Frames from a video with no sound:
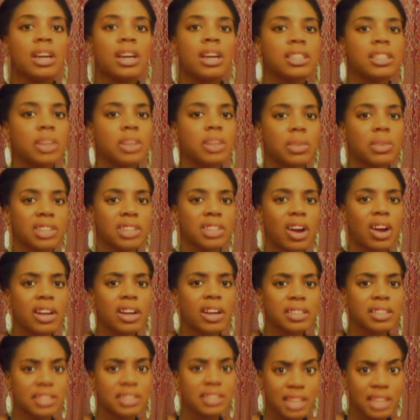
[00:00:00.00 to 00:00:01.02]
So it's hard
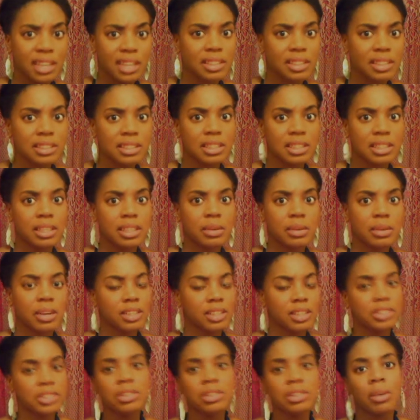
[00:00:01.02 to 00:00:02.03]
to take this anywhere
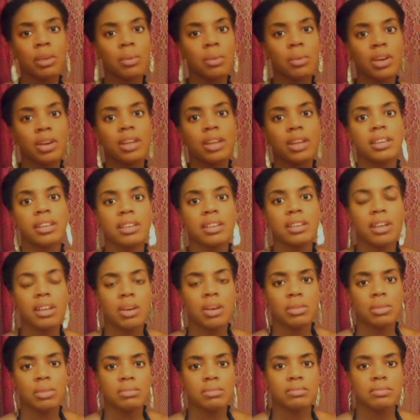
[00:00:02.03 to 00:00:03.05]
because you don't want, you
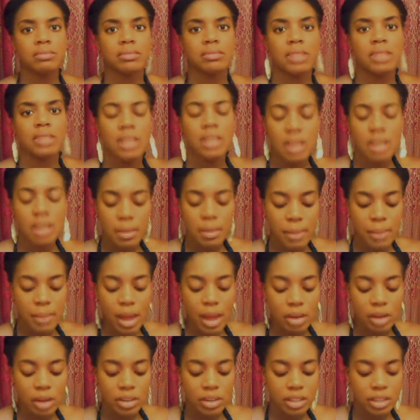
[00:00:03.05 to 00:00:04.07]
know,
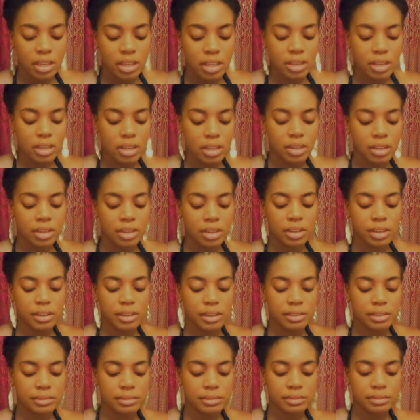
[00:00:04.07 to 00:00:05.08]
powder getting in there
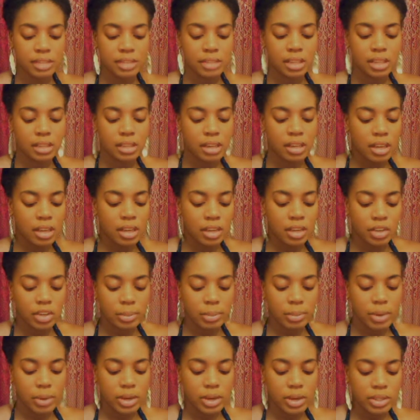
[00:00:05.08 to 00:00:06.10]
in your
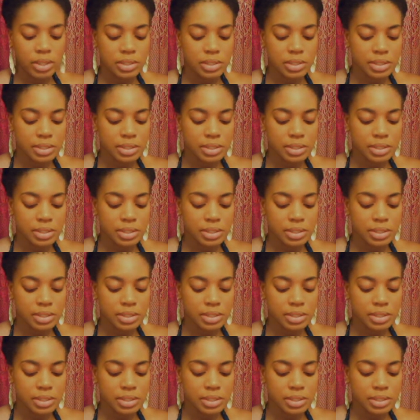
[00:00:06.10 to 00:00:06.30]
purse.